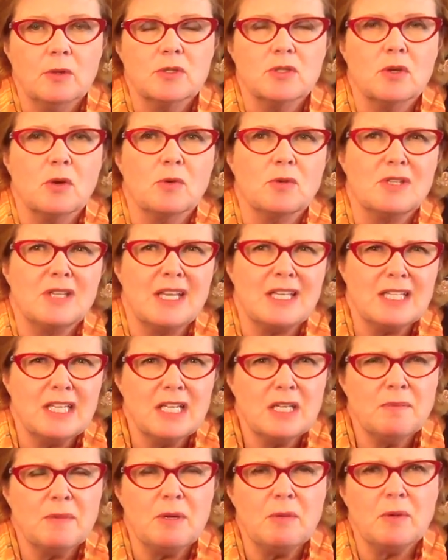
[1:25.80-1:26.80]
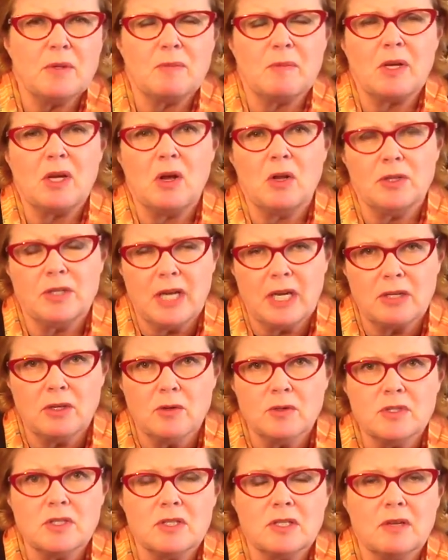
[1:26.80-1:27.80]
So they tend to be what we call
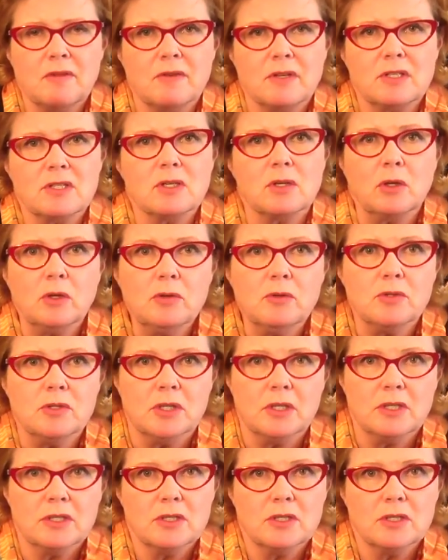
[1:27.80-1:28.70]
diagnosis of exclusion.